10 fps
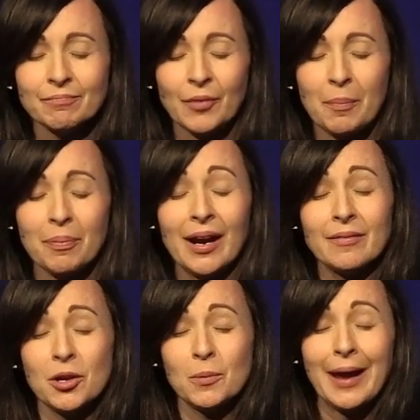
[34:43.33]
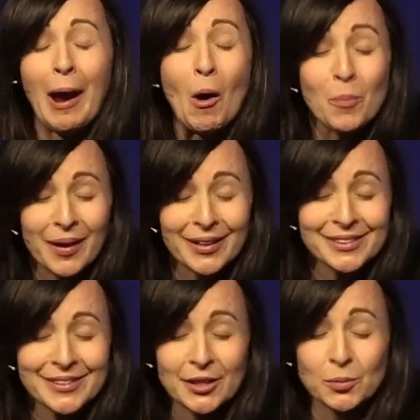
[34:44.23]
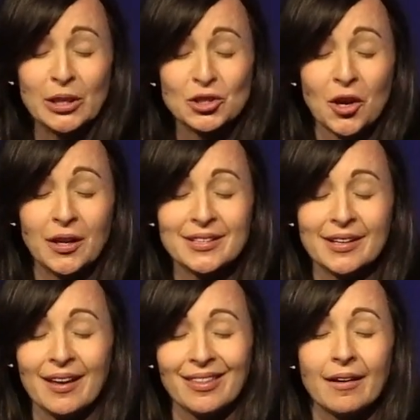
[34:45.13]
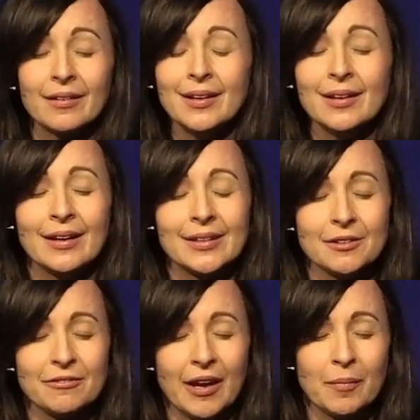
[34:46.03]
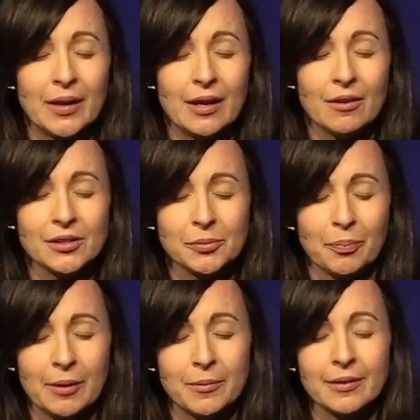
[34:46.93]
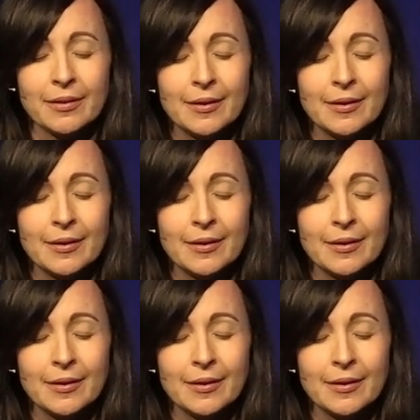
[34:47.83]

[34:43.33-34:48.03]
I pray that you would help us as we journey together as a family here at Springwood.